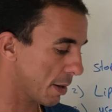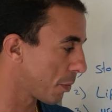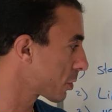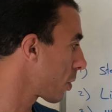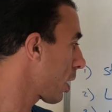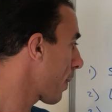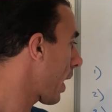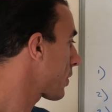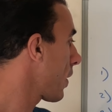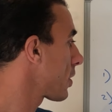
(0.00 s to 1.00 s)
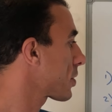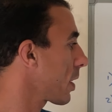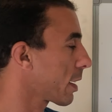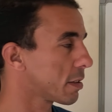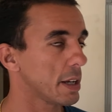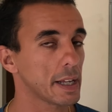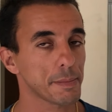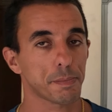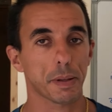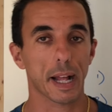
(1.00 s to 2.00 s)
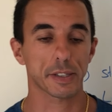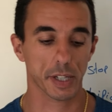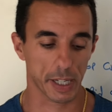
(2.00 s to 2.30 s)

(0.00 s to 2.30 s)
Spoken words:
We'll talk about advanced plans